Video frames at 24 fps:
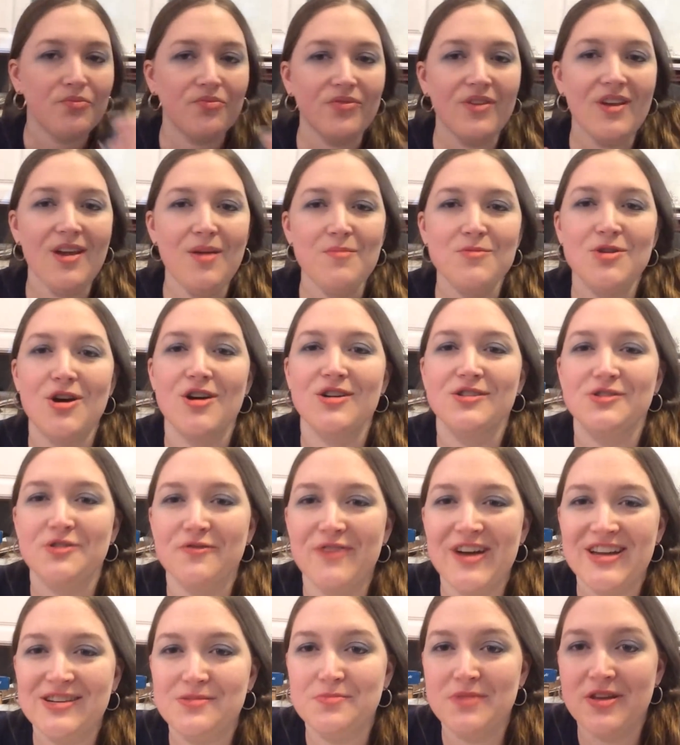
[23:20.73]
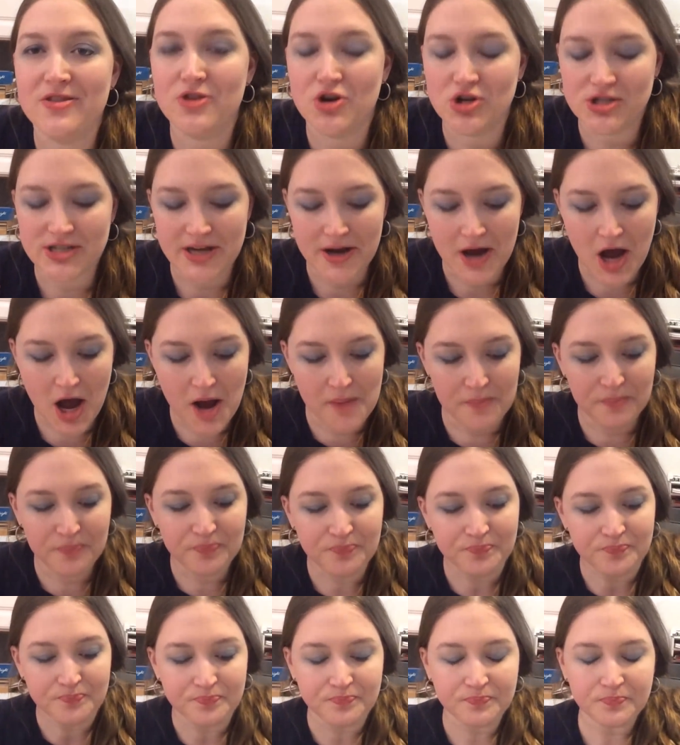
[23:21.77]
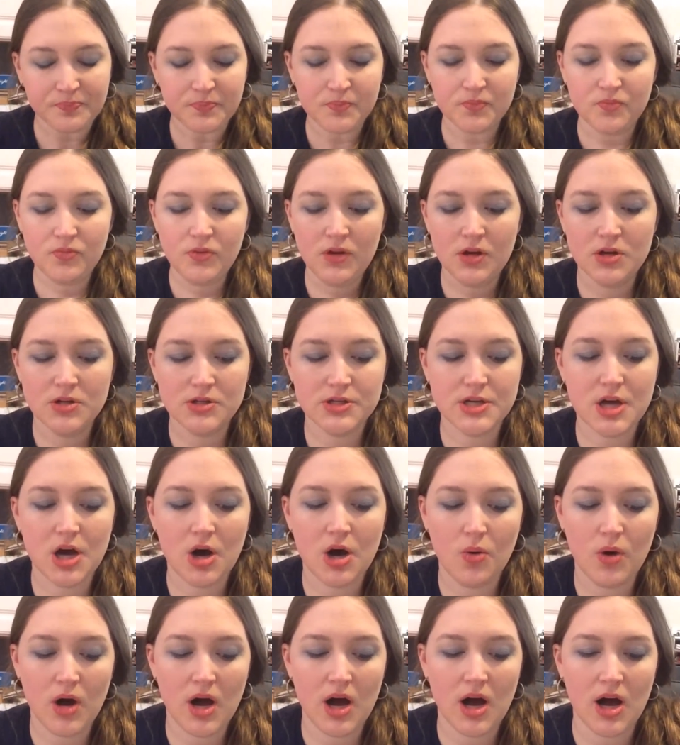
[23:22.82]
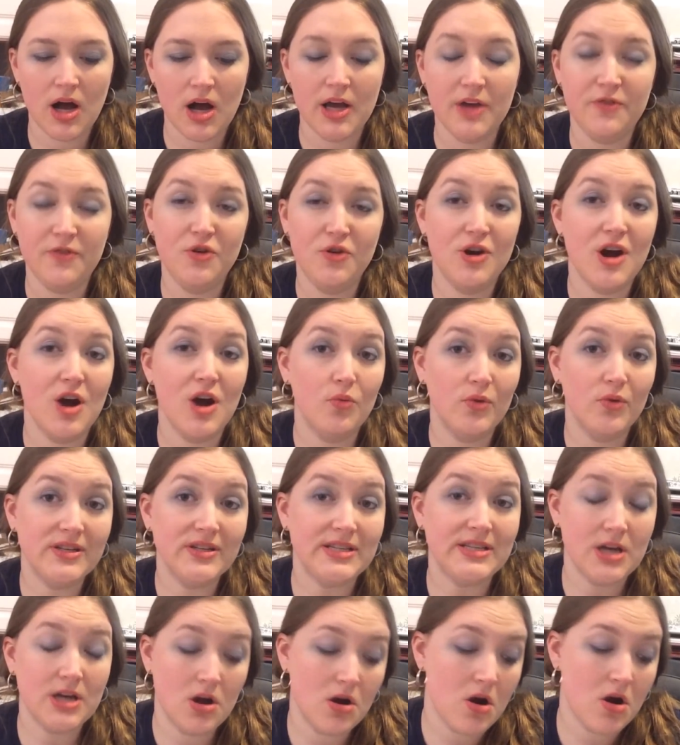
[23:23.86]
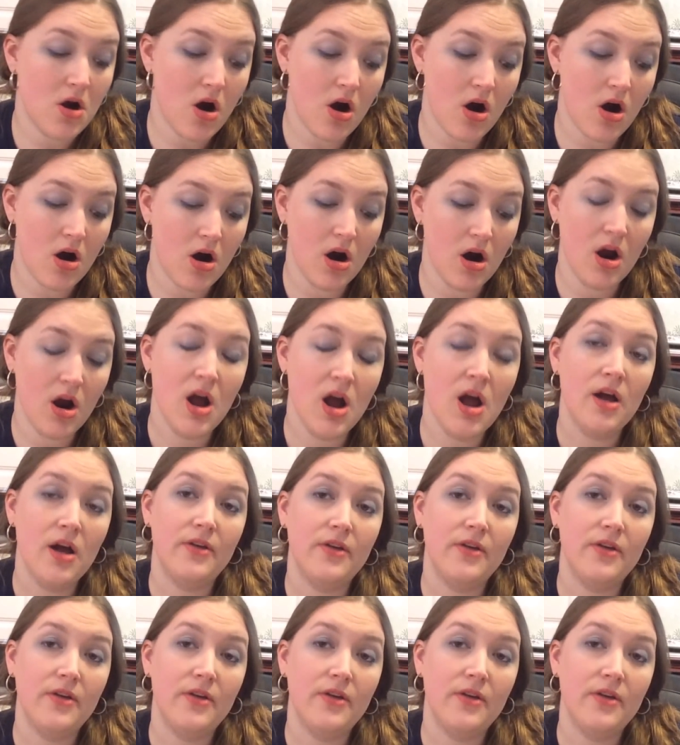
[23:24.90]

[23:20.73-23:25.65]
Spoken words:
I'm talking so fast, I'm getting thirsty. So if you're not renting a car,